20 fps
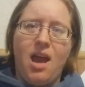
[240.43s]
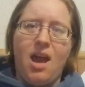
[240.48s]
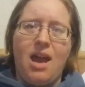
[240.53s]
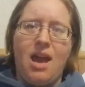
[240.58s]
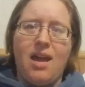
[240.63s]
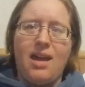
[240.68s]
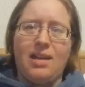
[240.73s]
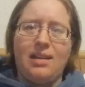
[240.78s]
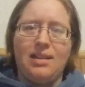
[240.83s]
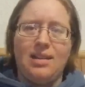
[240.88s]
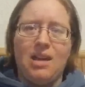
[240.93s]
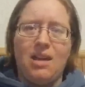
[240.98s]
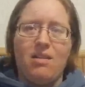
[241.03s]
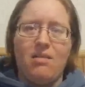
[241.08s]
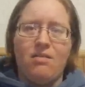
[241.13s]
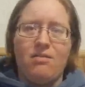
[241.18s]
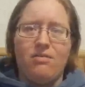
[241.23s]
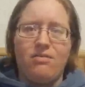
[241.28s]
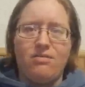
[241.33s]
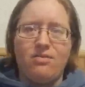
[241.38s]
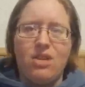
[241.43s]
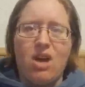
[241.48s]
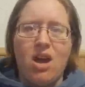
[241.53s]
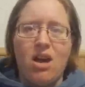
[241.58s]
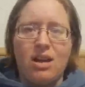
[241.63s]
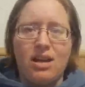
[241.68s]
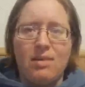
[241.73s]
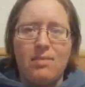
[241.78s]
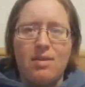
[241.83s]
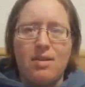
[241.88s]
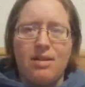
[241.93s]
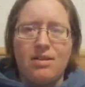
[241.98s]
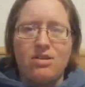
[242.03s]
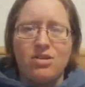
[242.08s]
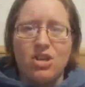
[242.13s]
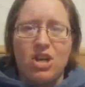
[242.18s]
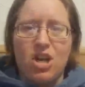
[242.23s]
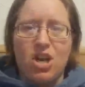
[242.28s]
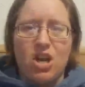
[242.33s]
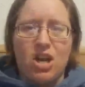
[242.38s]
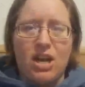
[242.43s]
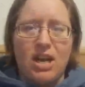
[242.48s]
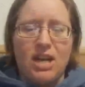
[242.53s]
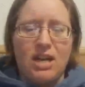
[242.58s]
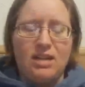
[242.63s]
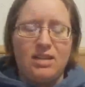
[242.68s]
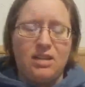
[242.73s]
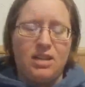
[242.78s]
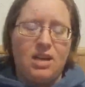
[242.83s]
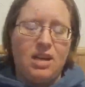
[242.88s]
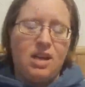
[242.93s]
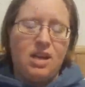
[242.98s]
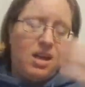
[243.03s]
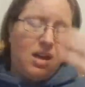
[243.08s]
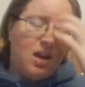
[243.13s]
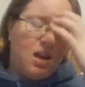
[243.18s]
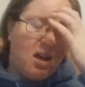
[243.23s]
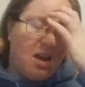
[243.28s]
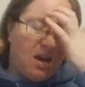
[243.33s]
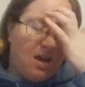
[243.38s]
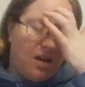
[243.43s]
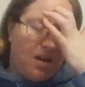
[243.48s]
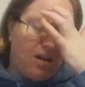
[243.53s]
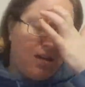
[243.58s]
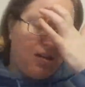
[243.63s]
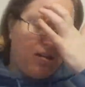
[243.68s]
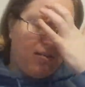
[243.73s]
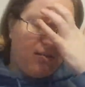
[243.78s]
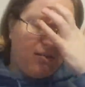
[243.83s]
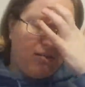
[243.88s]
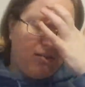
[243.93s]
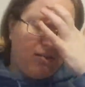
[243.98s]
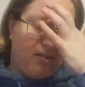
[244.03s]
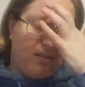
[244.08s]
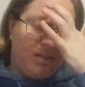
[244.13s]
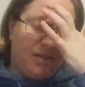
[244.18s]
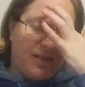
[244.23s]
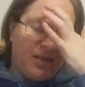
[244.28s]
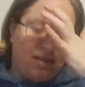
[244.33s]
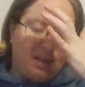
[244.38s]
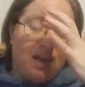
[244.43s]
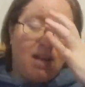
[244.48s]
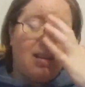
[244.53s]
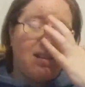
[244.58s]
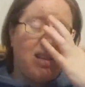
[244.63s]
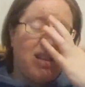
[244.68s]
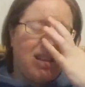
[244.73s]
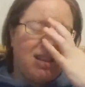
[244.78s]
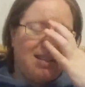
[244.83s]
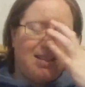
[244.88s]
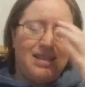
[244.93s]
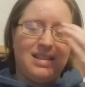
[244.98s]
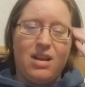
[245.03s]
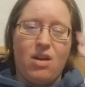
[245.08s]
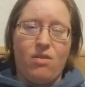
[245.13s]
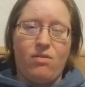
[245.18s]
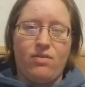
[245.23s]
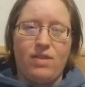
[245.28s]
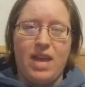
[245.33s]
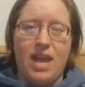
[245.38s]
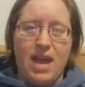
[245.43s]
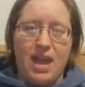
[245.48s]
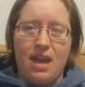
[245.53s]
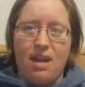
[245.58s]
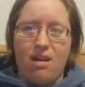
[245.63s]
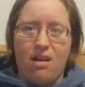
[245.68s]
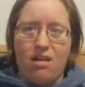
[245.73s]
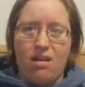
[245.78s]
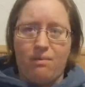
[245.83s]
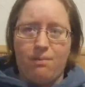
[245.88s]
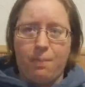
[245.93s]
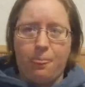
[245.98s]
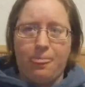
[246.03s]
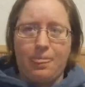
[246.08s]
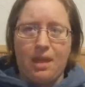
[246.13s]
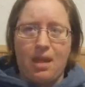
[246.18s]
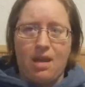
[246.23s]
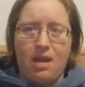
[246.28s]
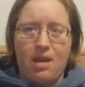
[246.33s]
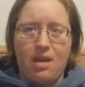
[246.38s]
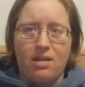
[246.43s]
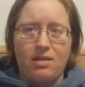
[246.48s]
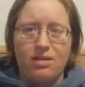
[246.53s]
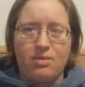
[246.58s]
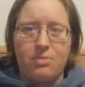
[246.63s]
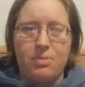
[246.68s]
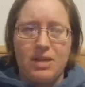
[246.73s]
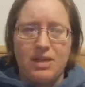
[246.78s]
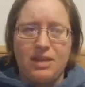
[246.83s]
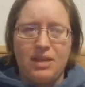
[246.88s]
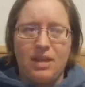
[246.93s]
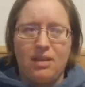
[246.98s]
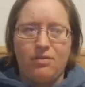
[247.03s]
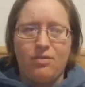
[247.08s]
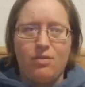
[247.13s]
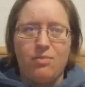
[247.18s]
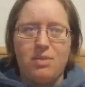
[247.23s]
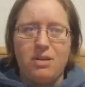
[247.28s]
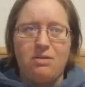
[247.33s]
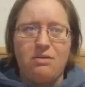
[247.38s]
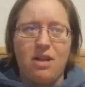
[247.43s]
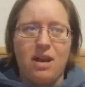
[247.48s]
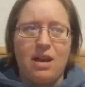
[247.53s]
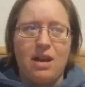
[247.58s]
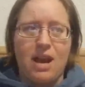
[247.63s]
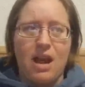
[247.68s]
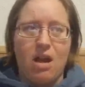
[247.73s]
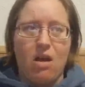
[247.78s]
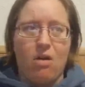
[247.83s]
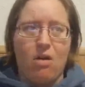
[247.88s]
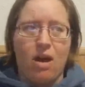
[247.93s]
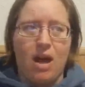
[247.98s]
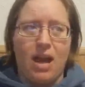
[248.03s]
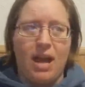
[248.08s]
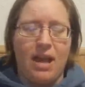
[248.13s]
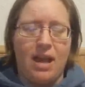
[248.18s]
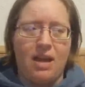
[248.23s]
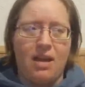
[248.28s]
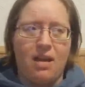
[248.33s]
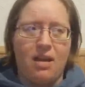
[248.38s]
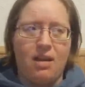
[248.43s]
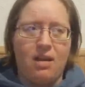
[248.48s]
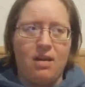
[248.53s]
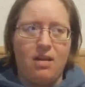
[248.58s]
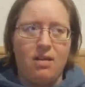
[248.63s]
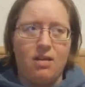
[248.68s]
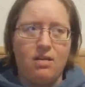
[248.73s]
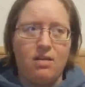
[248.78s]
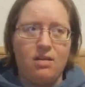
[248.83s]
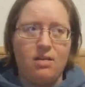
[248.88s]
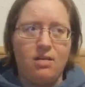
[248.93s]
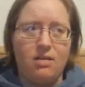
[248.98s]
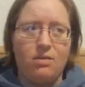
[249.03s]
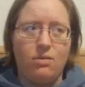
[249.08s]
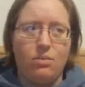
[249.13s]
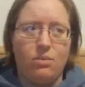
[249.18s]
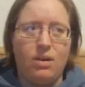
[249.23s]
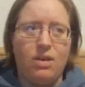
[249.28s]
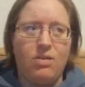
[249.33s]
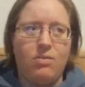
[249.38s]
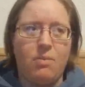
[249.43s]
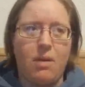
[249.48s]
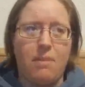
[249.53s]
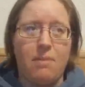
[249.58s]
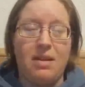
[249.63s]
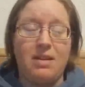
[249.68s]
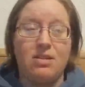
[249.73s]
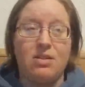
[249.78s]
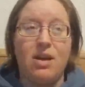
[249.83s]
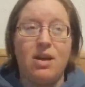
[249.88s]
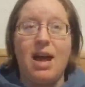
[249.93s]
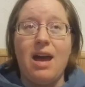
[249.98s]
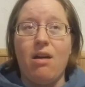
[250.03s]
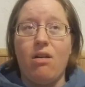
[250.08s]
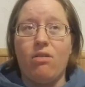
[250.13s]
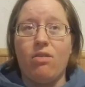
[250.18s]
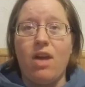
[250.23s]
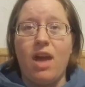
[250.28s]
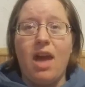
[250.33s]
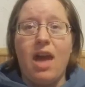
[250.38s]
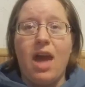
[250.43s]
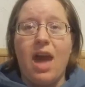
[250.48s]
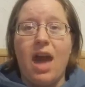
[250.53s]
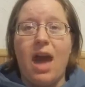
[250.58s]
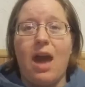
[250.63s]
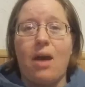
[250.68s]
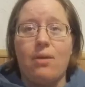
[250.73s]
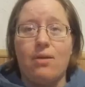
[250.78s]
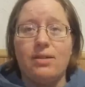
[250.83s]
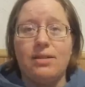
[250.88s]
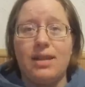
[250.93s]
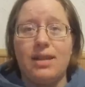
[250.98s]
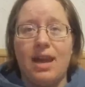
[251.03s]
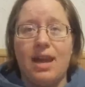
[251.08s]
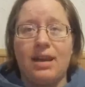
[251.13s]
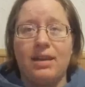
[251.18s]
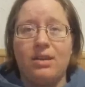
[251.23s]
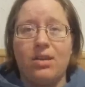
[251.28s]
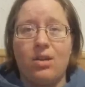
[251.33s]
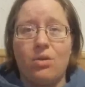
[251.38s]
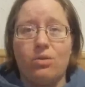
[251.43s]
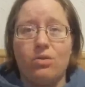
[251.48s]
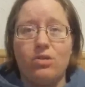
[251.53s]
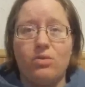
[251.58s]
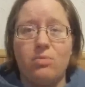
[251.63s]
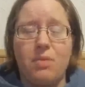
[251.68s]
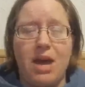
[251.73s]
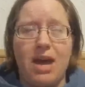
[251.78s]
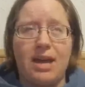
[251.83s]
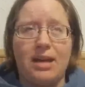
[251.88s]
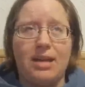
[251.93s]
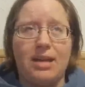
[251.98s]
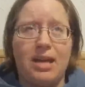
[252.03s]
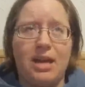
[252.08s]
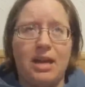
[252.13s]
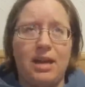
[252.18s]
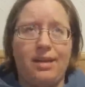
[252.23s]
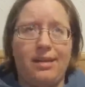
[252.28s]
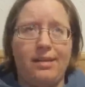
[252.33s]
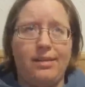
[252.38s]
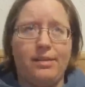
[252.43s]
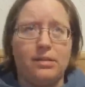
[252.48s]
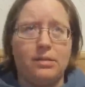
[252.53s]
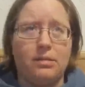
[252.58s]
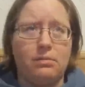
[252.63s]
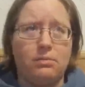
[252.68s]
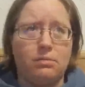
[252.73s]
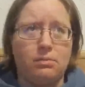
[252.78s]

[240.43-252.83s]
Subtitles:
I love talking about it, sharing it, uh, discussing self-care. It's a big thing for me right now. With my mental health, I was diagnosed back in